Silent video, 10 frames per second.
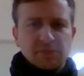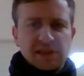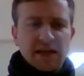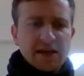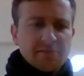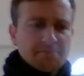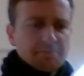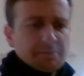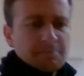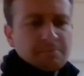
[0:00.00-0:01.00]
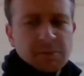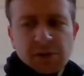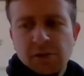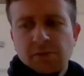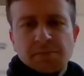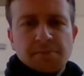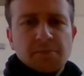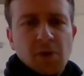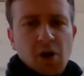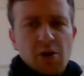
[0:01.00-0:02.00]
teddy
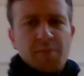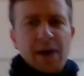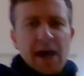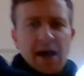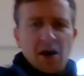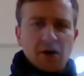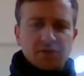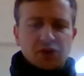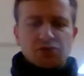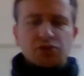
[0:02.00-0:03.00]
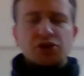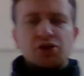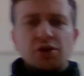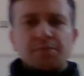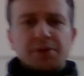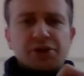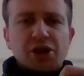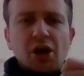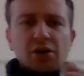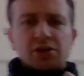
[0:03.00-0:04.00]
or a pair of scrunched up
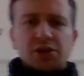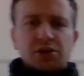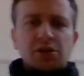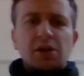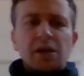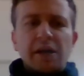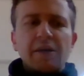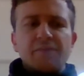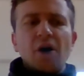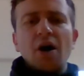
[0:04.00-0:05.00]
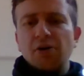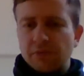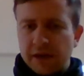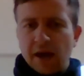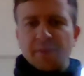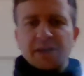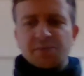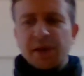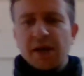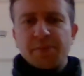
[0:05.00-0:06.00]
socks. If not, get a piece
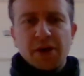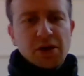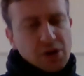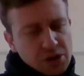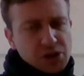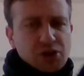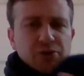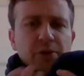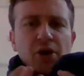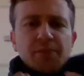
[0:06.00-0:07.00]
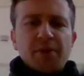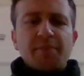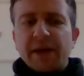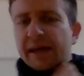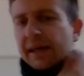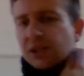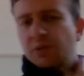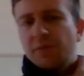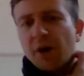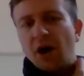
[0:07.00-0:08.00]
of paper, screw it up, make it
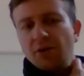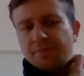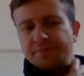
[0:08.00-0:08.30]
into a ball.